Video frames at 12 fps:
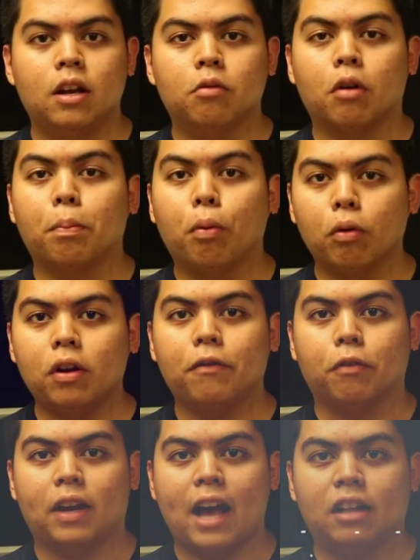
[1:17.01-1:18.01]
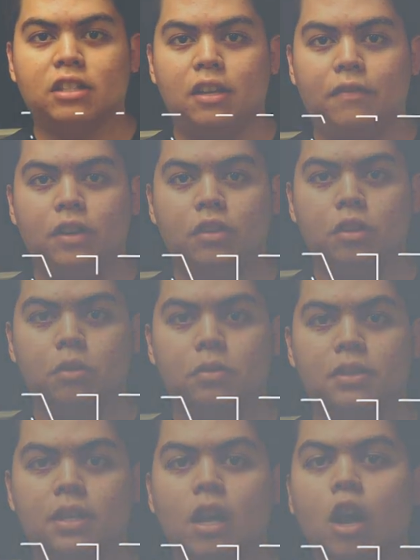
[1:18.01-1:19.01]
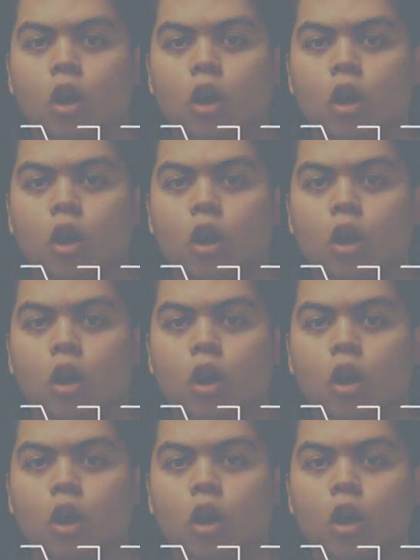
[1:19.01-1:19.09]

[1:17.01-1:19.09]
Reporting for CalTV News,